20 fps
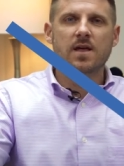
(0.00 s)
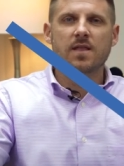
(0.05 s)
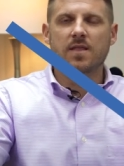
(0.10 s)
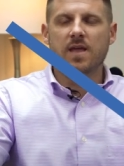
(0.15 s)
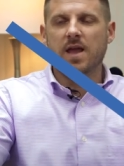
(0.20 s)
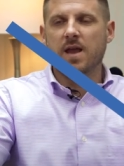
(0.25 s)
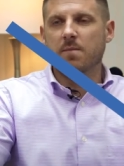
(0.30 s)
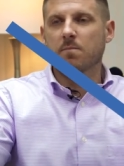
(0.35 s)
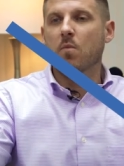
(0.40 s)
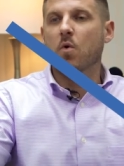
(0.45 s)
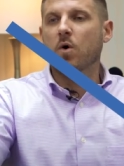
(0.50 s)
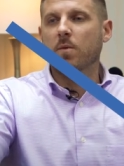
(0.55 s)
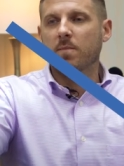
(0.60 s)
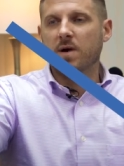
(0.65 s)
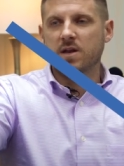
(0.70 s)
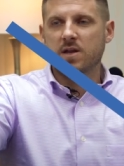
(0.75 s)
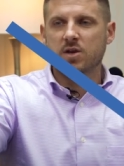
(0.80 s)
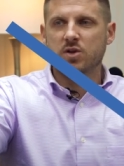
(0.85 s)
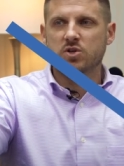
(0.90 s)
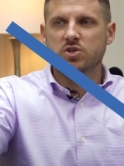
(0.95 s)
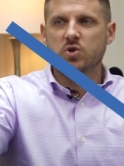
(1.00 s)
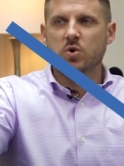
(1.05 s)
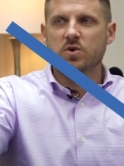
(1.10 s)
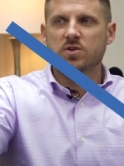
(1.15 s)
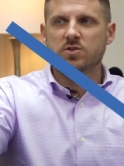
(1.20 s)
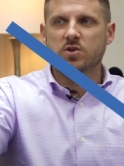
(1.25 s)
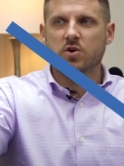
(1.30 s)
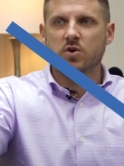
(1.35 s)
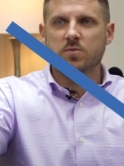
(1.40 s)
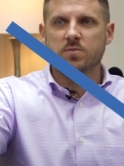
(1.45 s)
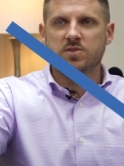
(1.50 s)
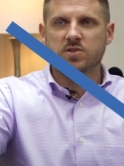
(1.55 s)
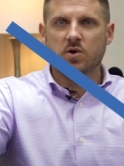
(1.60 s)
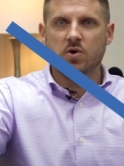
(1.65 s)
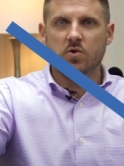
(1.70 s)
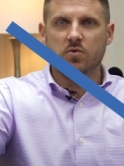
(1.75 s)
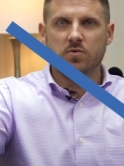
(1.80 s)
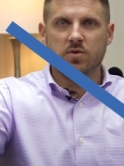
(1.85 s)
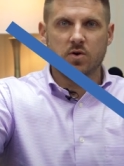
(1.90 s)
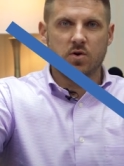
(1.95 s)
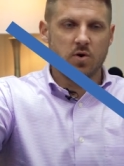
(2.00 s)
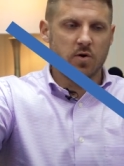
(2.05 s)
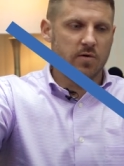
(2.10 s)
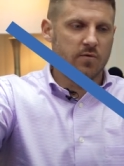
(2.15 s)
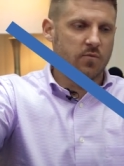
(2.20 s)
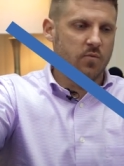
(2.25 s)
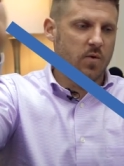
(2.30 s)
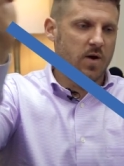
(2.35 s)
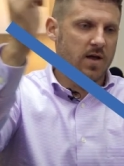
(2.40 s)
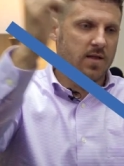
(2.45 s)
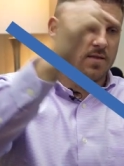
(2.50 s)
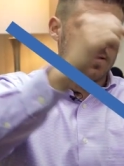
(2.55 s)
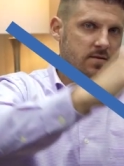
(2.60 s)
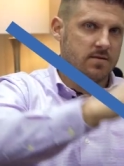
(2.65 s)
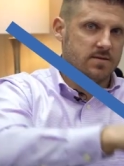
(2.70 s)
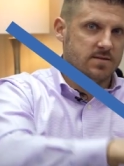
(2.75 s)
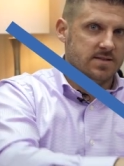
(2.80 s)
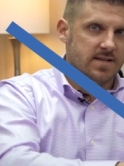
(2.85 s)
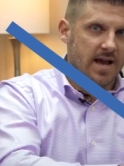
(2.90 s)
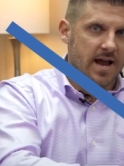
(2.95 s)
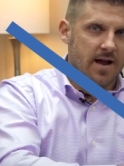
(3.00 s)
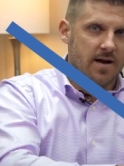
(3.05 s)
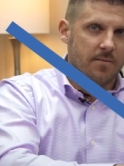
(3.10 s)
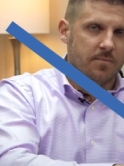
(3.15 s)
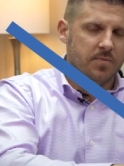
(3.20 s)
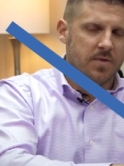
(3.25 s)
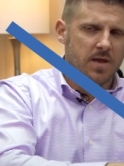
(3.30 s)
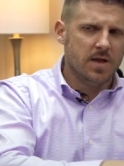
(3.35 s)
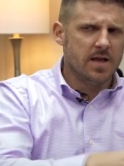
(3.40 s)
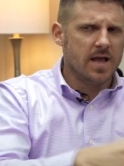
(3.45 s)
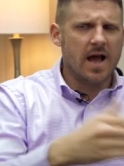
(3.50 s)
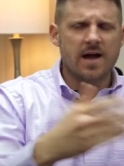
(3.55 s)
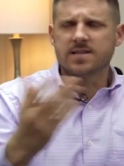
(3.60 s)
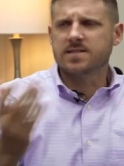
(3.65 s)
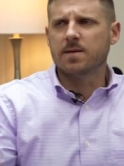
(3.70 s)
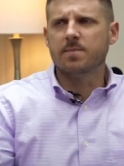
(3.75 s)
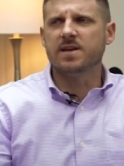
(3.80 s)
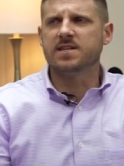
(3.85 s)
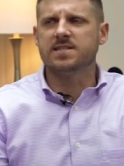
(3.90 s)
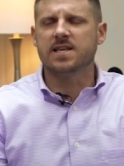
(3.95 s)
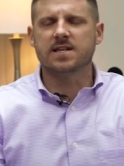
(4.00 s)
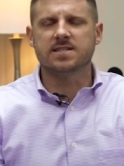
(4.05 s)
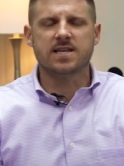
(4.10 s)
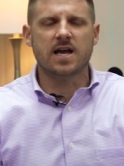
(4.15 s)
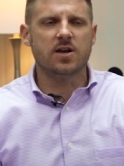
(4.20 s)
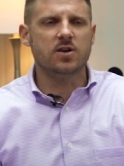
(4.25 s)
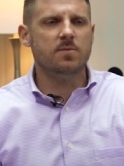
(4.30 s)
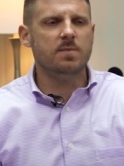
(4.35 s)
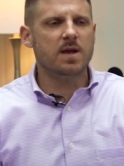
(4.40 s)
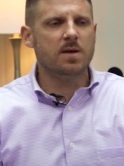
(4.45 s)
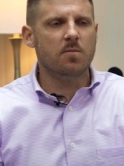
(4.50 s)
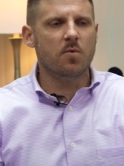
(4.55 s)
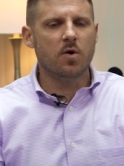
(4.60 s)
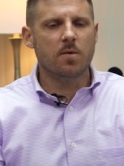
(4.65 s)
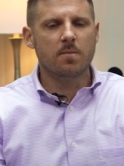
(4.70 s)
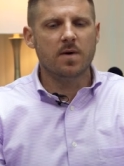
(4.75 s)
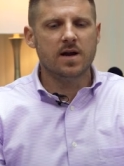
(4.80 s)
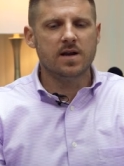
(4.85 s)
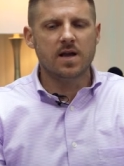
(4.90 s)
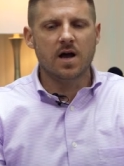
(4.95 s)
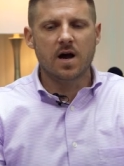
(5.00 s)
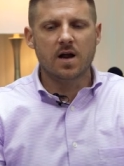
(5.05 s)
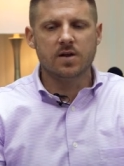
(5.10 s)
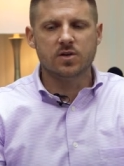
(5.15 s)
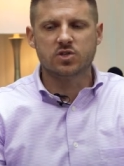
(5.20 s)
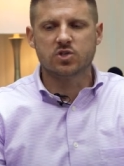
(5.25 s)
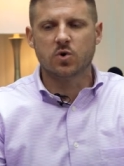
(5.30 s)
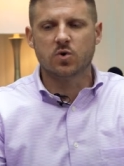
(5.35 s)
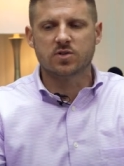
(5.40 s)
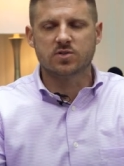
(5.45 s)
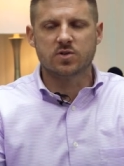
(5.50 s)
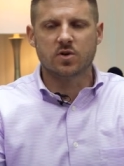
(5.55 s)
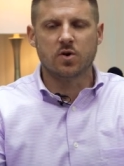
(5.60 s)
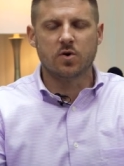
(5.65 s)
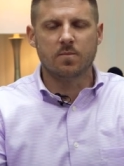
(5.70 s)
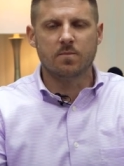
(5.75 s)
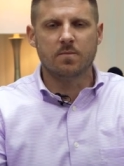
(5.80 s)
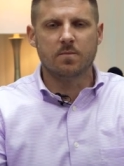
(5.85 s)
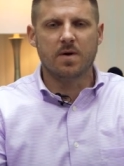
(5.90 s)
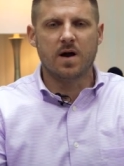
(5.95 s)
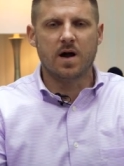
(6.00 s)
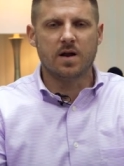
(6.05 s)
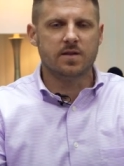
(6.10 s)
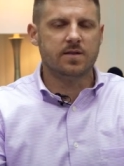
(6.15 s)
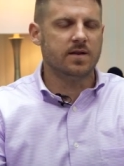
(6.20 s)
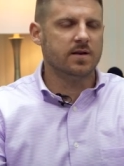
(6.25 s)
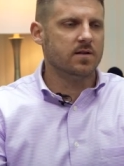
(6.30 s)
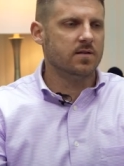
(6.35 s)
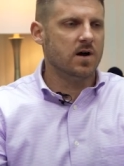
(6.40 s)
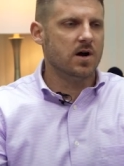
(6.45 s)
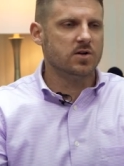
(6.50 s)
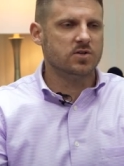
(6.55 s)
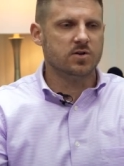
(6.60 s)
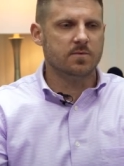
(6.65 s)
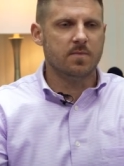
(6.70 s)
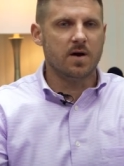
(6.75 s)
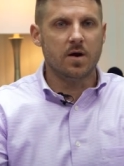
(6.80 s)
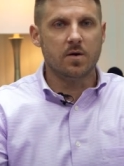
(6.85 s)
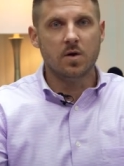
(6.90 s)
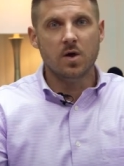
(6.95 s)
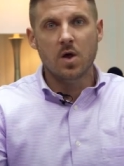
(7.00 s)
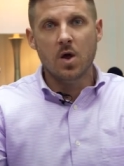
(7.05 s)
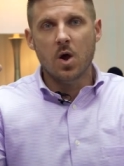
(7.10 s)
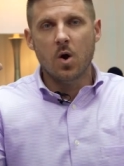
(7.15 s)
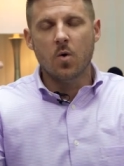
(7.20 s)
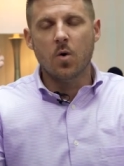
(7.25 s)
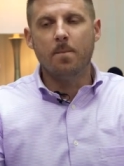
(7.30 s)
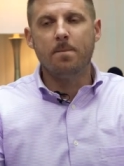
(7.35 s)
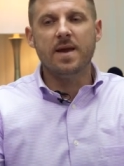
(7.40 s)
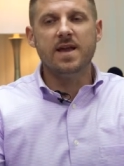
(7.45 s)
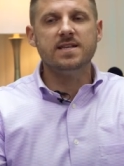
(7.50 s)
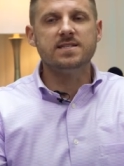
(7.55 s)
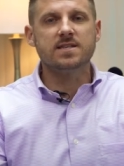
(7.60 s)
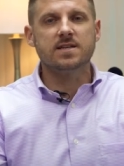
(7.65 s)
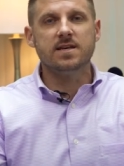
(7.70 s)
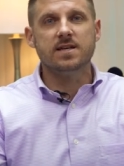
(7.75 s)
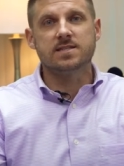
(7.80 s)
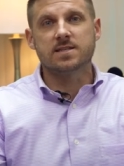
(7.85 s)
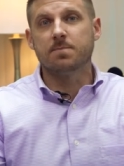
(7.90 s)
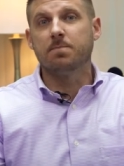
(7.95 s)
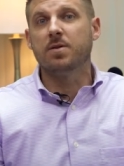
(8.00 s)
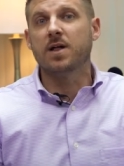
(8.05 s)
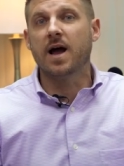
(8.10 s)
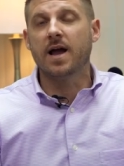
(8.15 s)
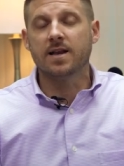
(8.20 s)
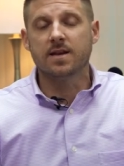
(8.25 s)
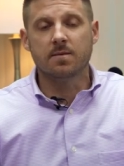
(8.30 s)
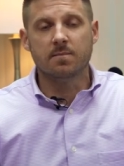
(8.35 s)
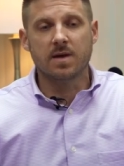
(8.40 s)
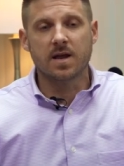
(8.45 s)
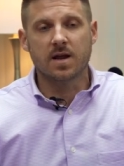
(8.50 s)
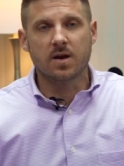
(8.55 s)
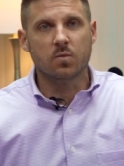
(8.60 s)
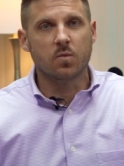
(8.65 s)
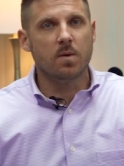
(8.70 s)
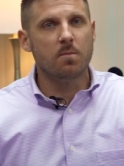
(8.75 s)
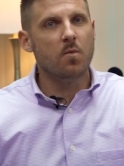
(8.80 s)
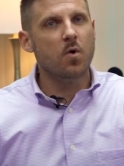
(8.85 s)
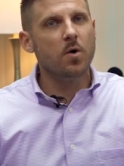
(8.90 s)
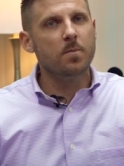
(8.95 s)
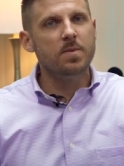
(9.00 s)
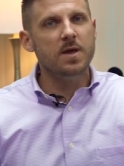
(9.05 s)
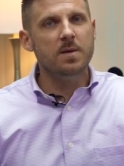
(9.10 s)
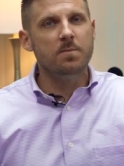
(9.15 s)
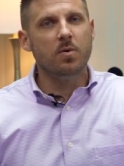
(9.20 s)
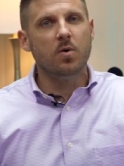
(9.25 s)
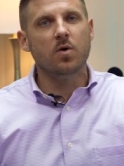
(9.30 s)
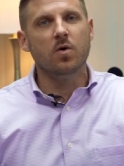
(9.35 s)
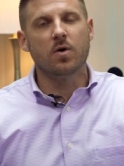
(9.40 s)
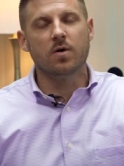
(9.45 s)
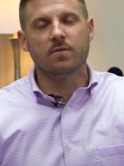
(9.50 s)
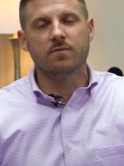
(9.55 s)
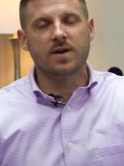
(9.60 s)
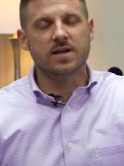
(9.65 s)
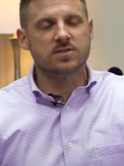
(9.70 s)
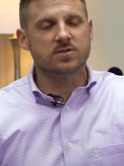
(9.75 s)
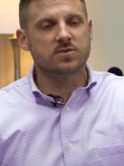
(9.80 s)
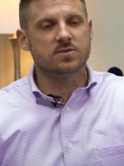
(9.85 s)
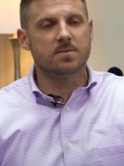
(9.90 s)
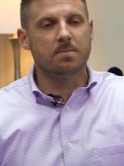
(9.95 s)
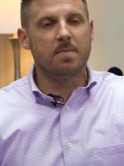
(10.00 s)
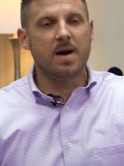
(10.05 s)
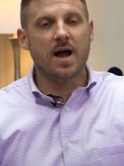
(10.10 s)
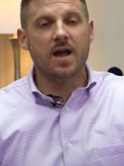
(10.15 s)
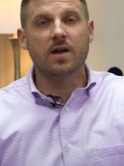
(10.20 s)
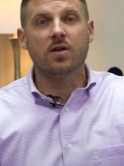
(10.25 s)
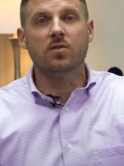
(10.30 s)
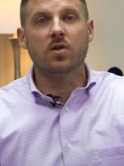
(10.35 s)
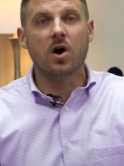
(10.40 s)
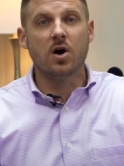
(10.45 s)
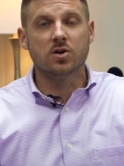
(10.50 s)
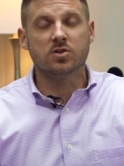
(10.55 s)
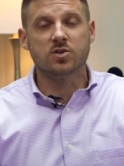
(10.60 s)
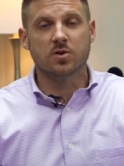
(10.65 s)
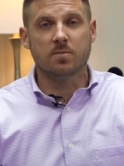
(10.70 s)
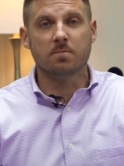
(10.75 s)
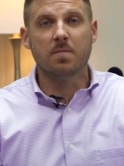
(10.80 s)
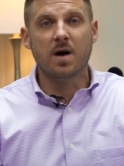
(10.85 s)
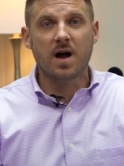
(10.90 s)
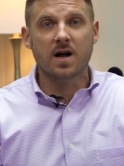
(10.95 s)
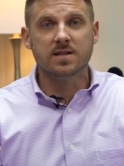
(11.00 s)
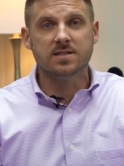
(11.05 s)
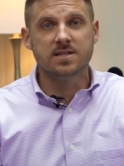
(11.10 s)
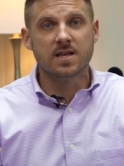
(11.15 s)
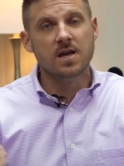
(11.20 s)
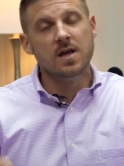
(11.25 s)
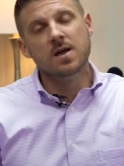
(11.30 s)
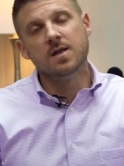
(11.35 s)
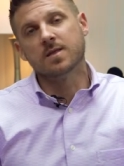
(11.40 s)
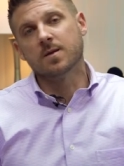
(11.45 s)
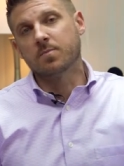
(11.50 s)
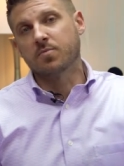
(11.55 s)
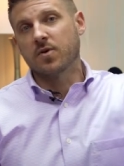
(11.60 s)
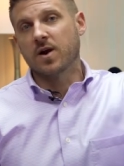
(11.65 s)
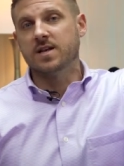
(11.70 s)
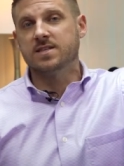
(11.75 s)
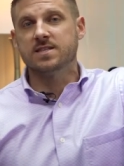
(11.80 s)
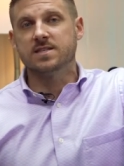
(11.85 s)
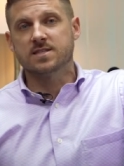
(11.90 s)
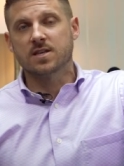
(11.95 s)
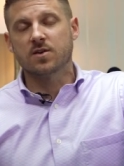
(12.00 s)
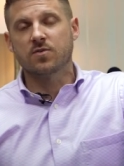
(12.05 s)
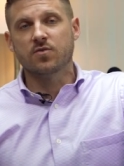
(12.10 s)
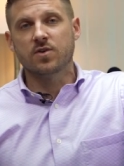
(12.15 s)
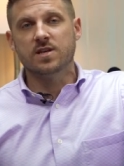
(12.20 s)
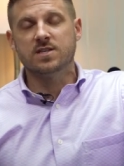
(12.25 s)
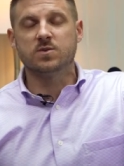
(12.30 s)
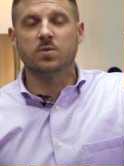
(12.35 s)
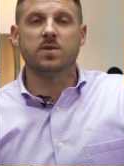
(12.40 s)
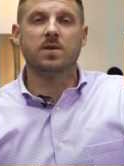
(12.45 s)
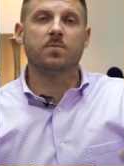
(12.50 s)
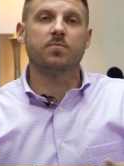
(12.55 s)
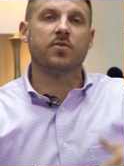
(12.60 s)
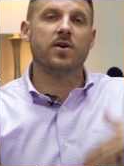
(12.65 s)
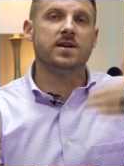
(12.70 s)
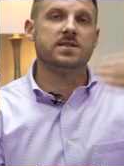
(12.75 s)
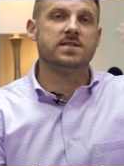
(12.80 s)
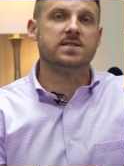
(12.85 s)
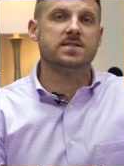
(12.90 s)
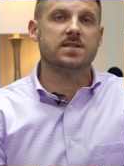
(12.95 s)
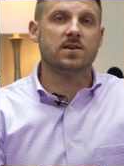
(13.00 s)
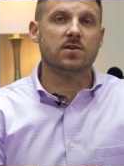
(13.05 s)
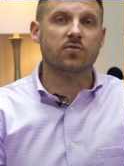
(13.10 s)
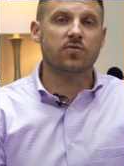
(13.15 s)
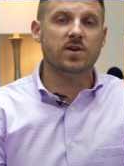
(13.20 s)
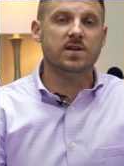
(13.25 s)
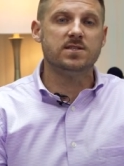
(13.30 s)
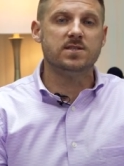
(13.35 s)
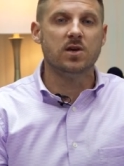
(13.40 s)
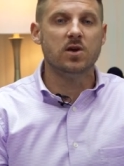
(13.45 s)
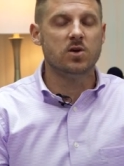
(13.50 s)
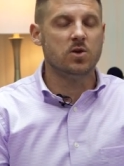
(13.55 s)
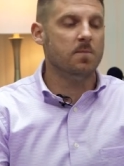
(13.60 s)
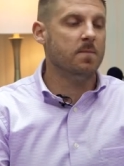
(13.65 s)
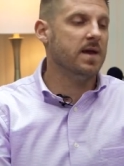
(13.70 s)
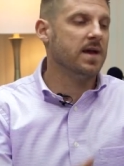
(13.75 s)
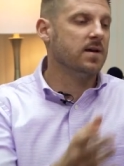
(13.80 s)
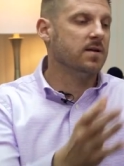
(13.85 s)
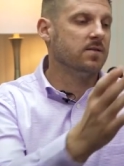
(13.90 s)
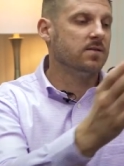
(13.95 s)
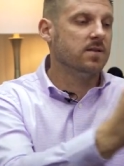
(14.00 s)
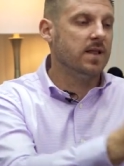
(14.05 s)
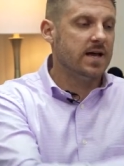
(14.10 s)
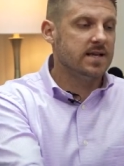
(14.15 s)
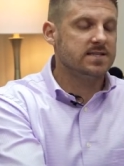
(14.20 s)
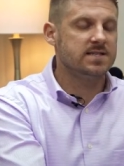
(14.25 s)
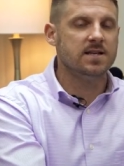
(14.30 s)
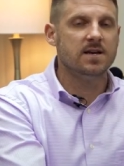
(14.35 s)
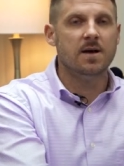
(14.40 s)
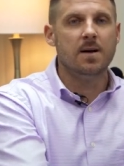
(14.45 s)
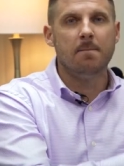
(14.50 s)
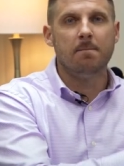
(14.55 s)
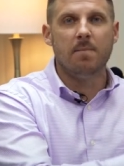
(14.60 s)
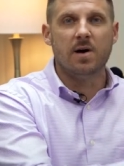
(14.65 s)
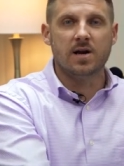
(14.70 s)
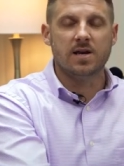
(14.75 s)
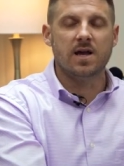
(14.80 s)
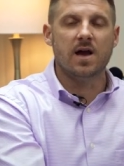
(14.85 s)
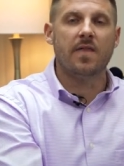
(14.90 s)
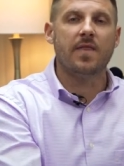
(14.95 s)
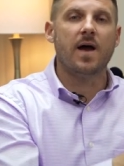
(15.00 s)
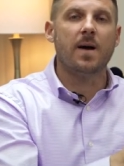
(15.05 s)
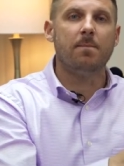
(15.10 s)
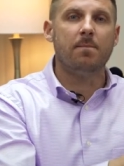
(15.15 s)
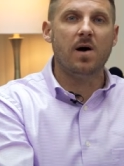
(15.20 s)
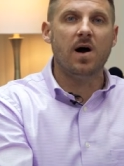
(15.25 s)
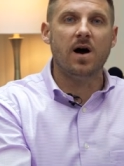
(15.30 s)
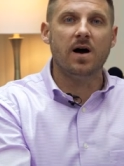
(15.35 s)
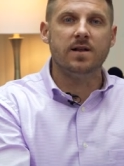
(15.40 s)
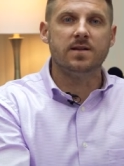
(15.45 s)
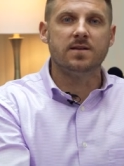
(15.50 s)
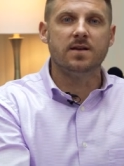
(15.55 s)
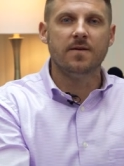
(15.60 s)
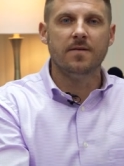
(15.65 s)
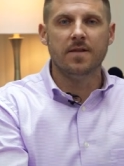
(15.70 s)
and more money in a short term, so the curve went down. How does that make sense? How do you make more money on a short-term bond than a long-term bond? Well, basically it's supply and demand. When more people or investors are buying long-term bonds, the prices increase. When the prices increase, you make less money on that bond.